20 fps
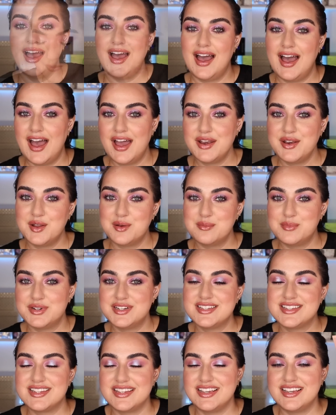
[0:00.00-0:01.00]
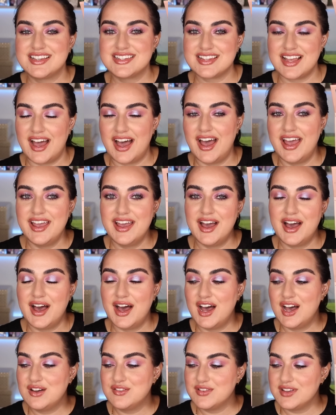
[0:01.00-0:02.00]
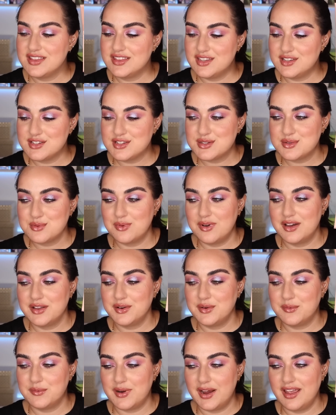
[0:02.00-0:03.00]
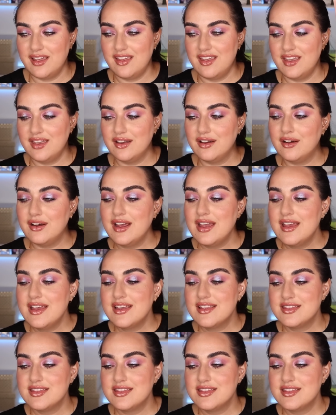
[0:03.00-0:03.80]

At number six, I have this one right here.